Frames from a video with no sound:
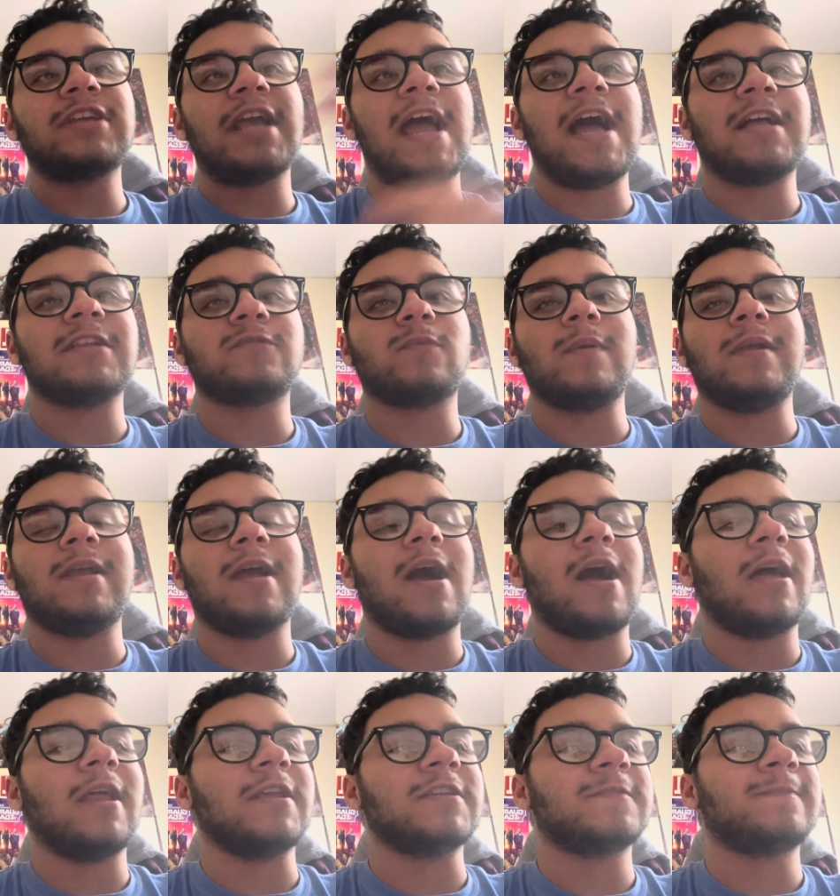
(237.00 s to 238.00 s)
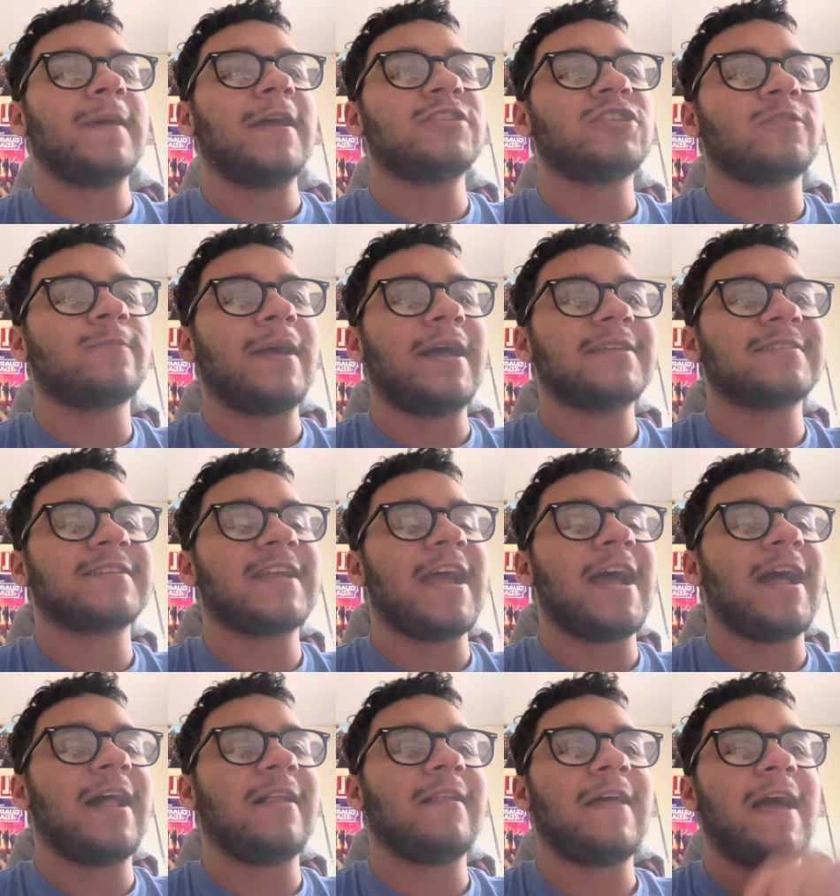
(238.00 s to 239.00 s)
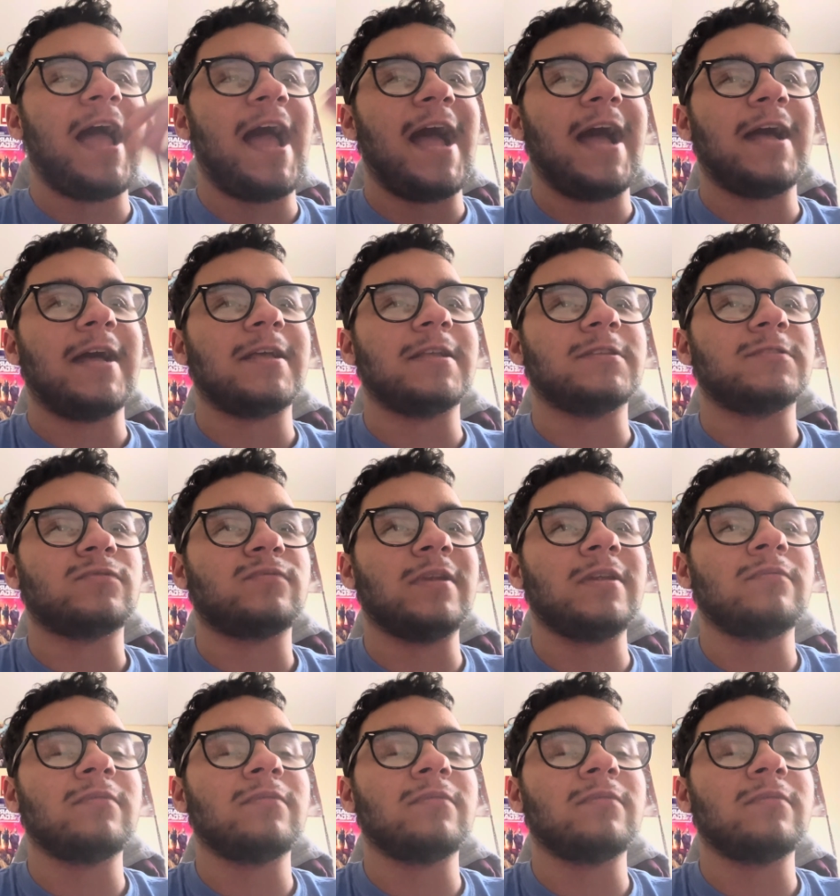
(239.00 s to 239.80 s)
cast we got is Pedro Pascal as Reed